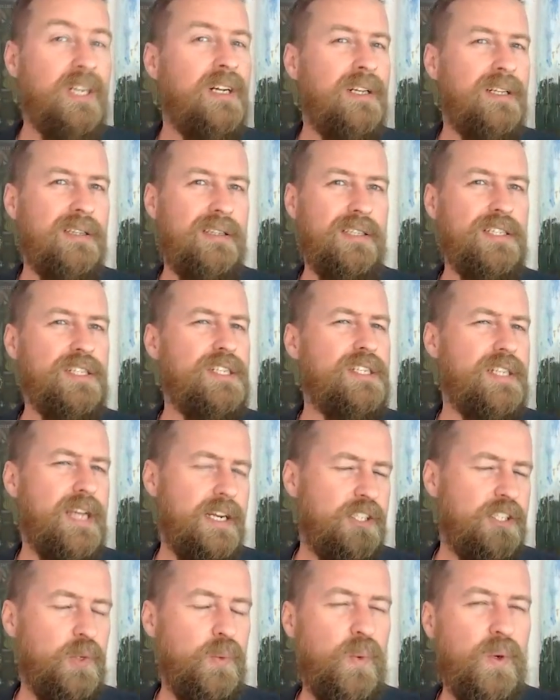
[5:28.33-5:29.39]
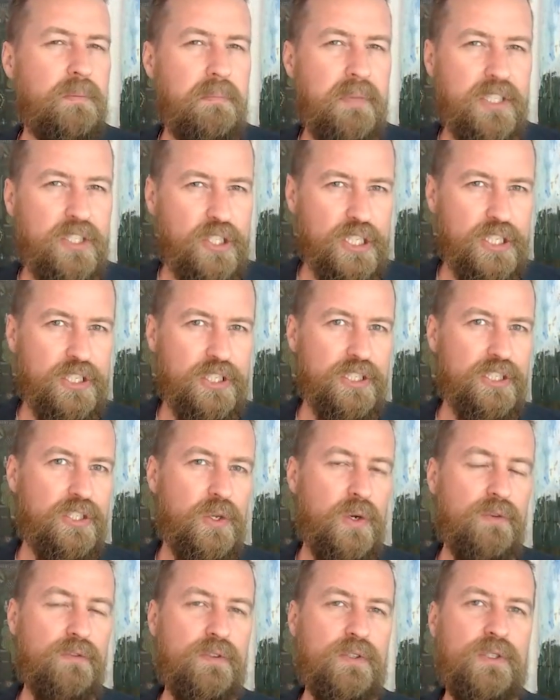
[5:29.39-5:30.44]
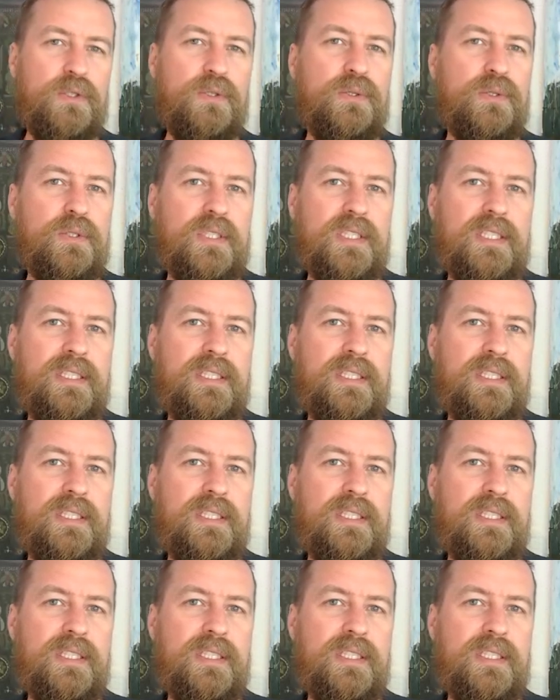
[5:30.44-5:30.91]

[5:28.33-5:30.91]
This is actually what magicians often use.